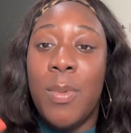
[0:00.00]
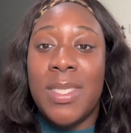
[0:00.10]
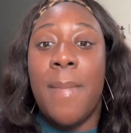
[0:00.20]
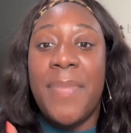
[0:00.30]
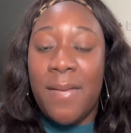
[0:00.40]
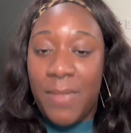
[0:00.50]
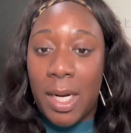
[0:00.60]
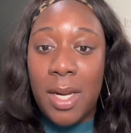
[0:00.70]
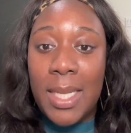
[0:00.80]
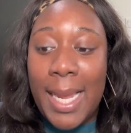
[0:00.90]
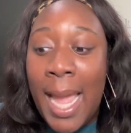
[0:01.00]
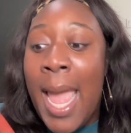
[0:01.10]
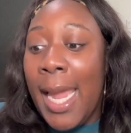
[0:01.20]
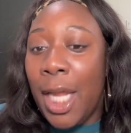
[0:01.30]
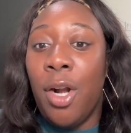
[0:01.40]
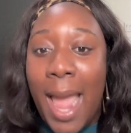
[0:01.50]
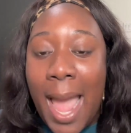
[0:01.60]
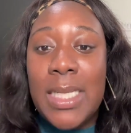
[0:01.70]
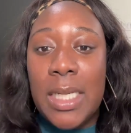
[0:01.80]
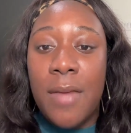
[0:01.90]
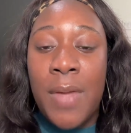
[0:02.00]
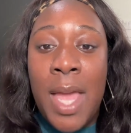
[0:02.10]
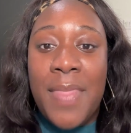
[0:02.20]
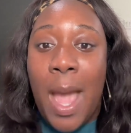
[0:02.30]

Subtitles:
It was something very like interactive